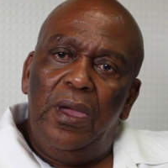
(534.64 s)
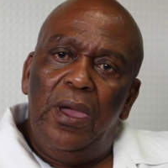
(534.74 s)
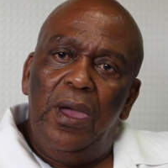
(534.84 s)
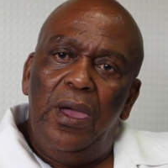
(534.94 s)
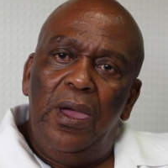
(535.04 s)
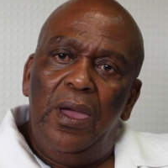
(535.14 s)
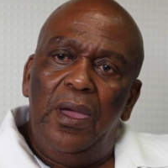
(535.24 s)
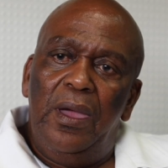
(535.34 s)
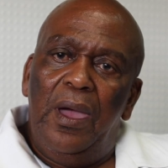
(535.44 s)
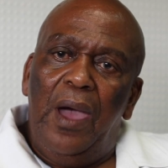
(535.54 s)

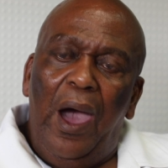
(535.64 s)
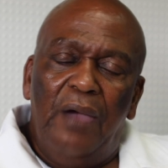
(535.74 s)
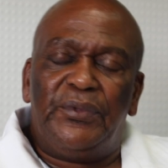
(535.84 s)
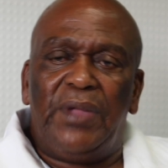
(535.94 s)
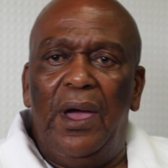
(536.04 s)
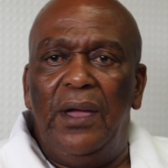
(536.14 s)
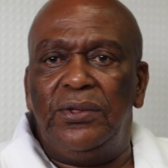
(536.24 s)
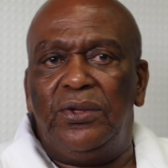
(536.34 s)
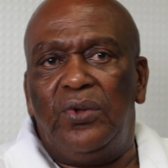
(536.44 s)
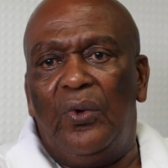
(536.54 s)
I've tried